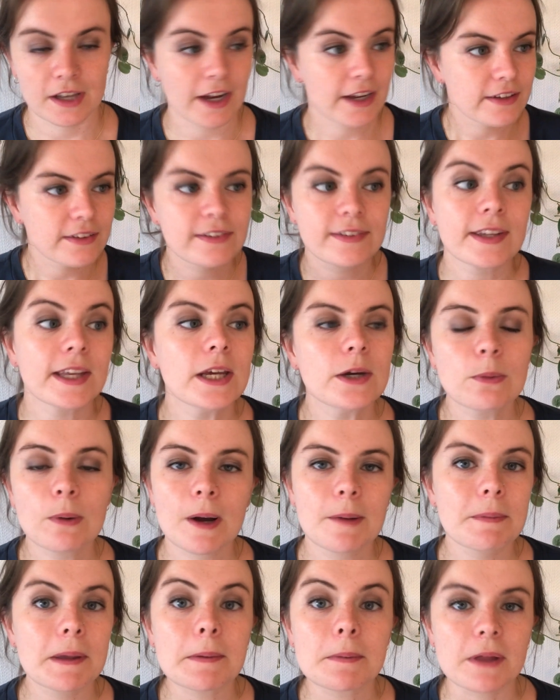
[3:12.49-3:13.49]
I can see
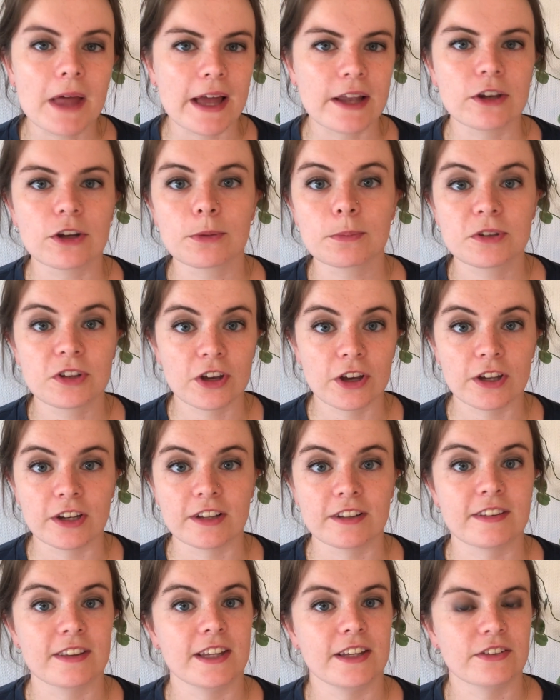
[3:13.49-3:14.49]
why people end up
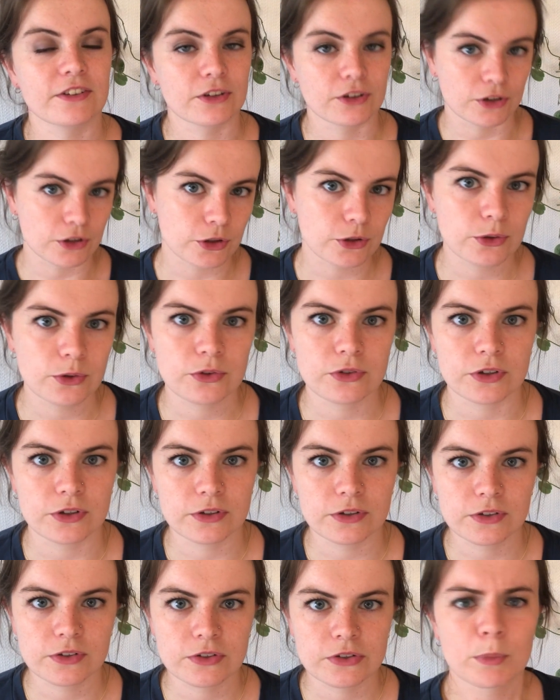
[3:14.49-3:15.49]
turning to these
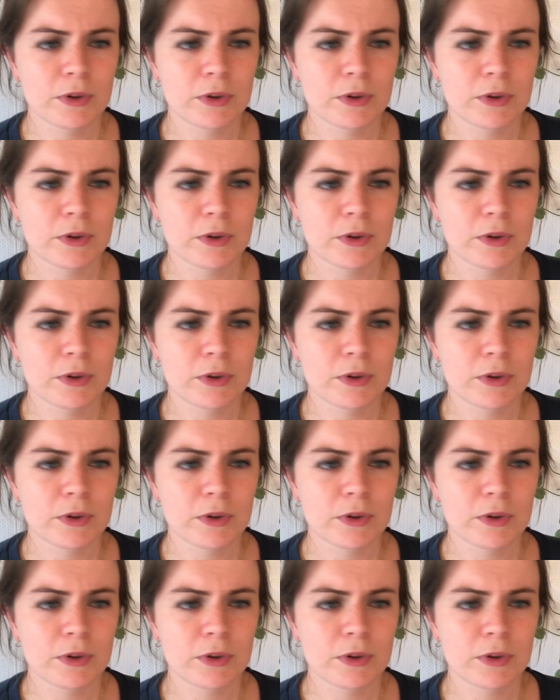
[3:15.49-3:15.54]
conclusions.